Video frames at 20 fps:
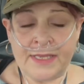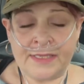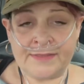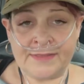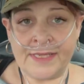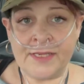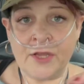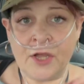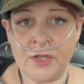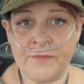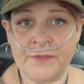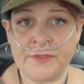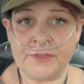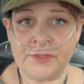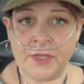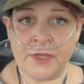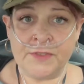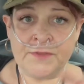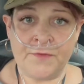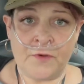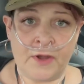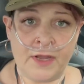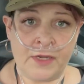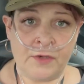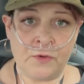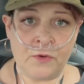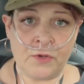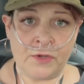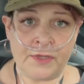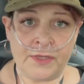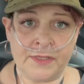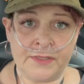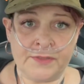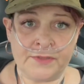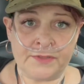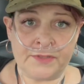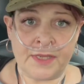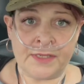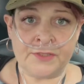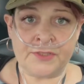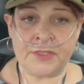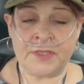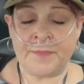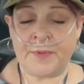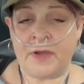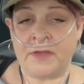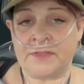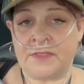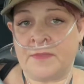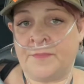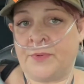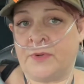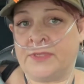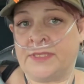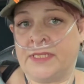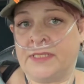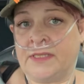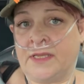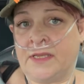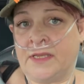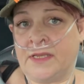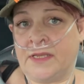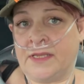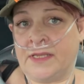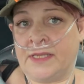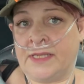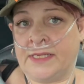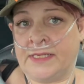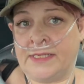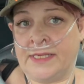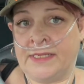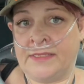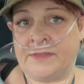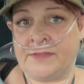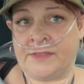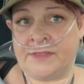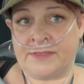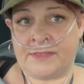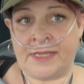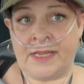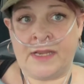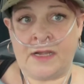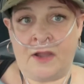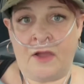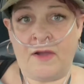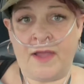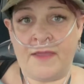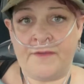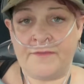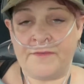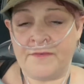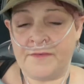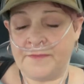It's sent over to those vital organs and to the parts of the body that it needs to stay alive,